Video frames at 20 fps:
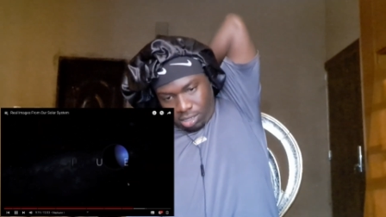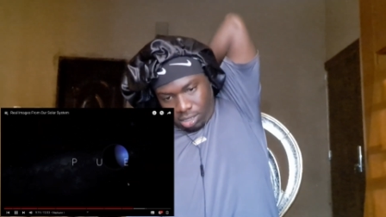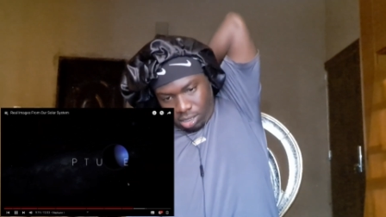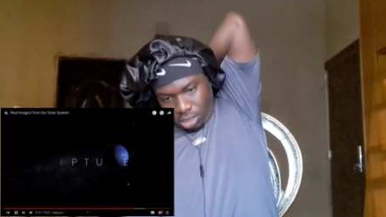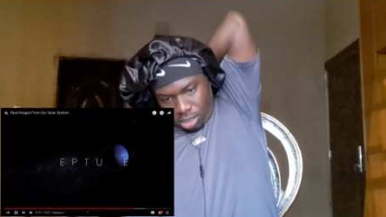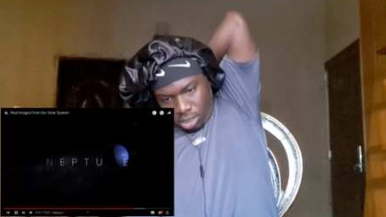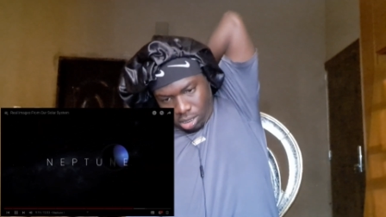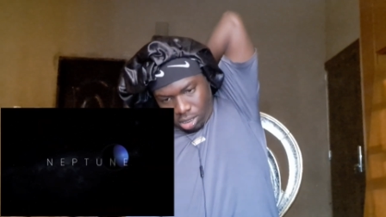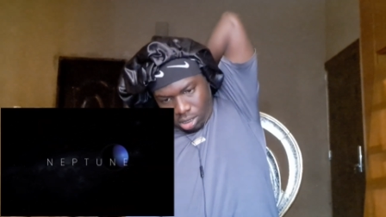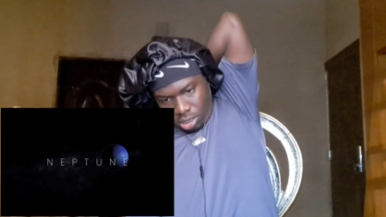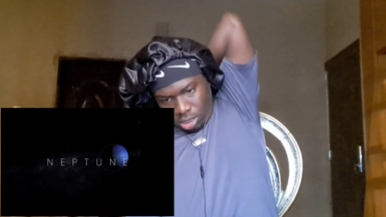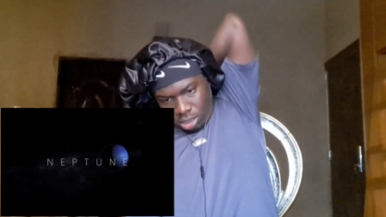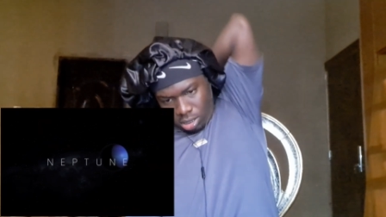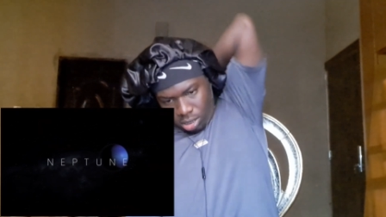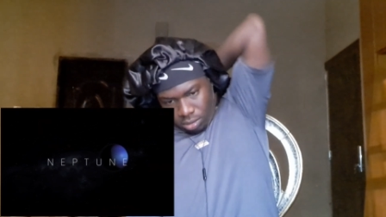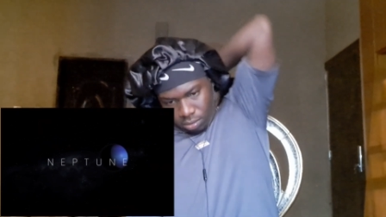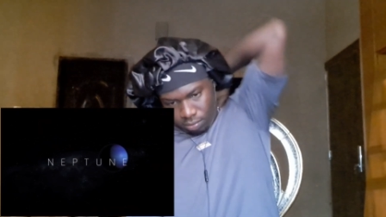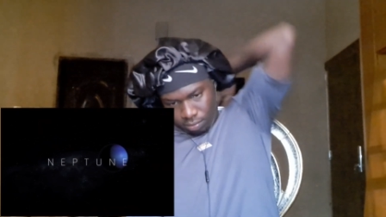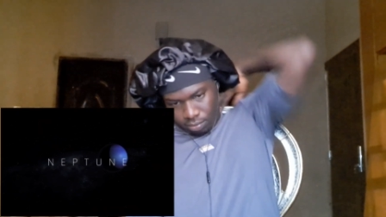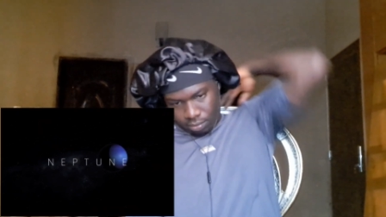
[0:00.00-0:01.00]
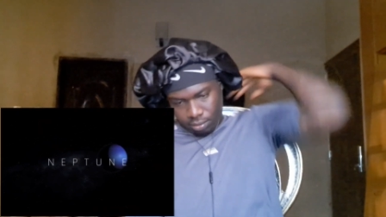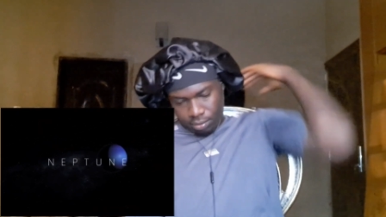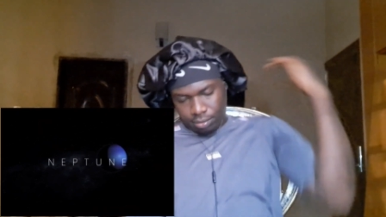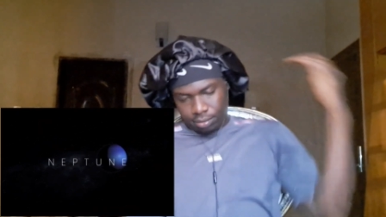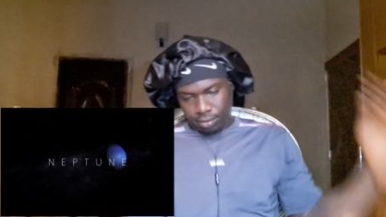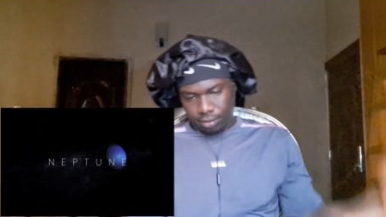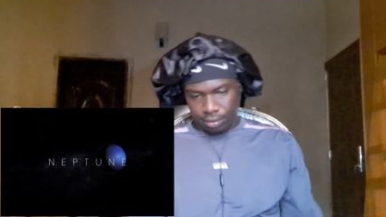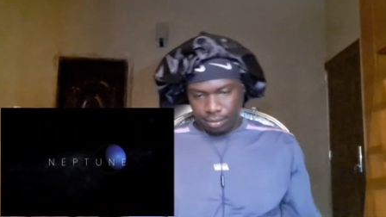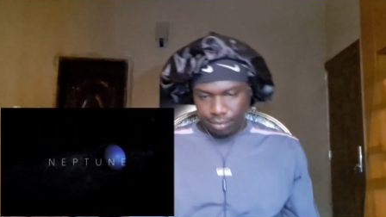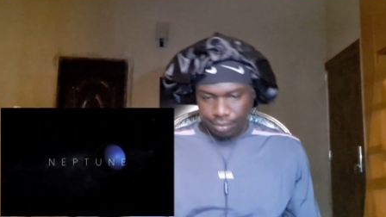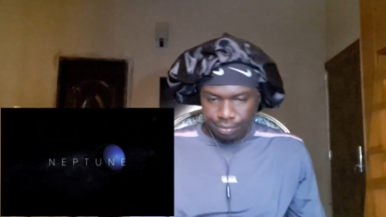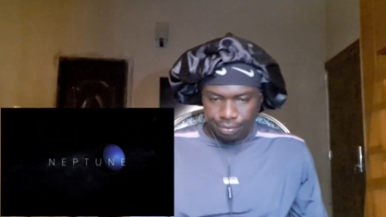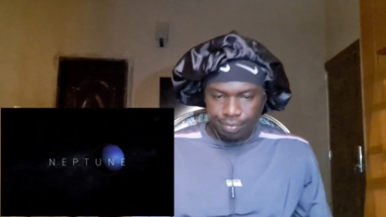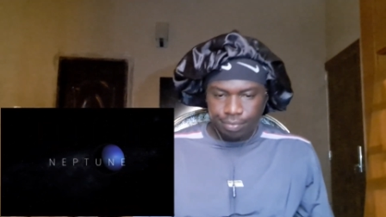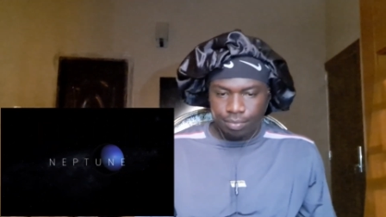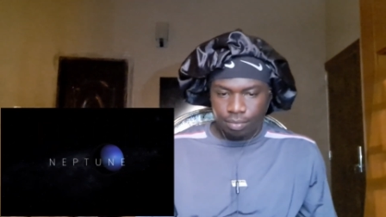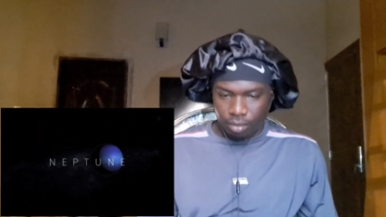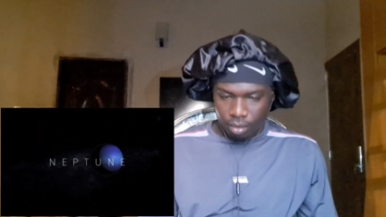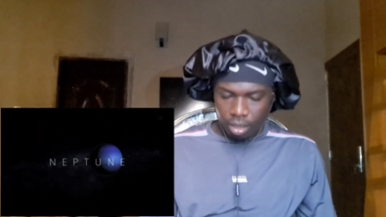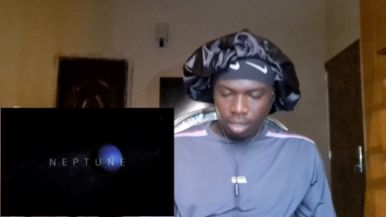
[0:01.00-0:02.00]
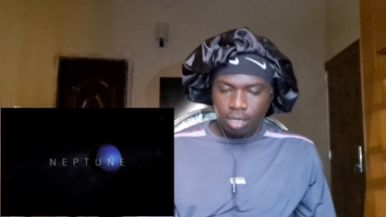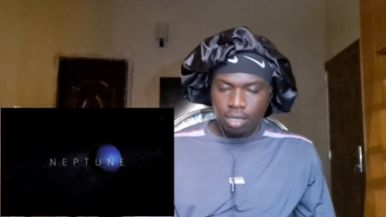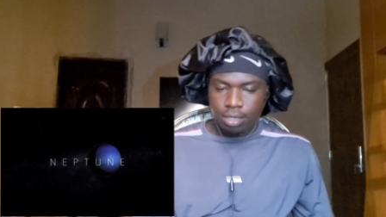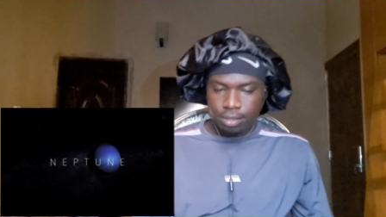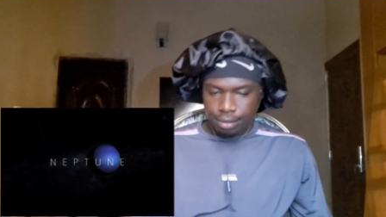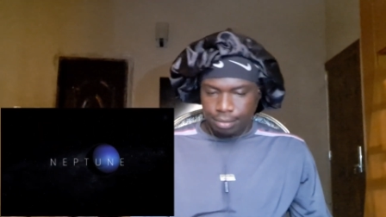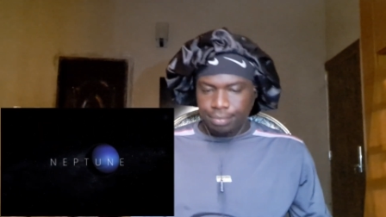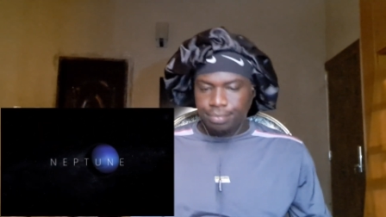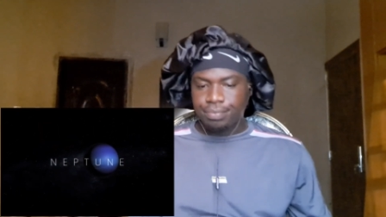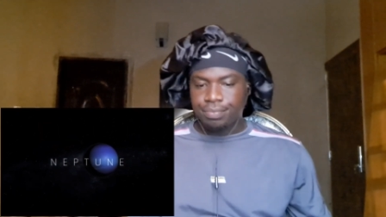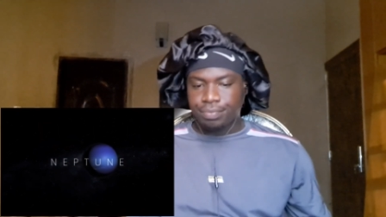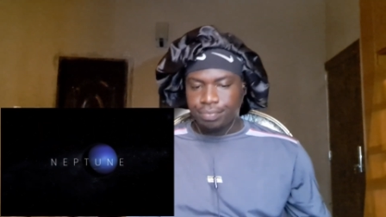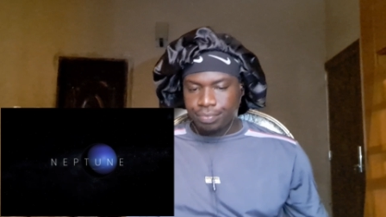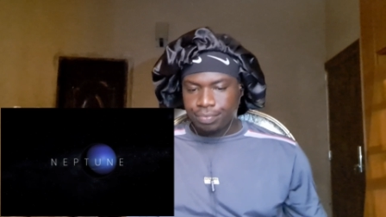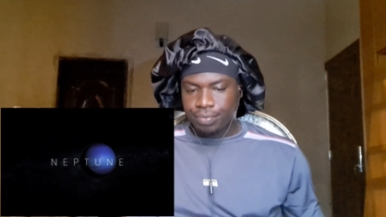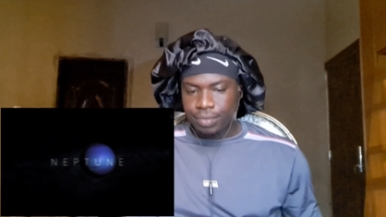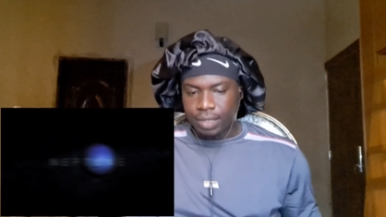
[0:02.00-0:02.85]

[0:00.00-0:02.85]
Neptune is the 8th planet in our solar system.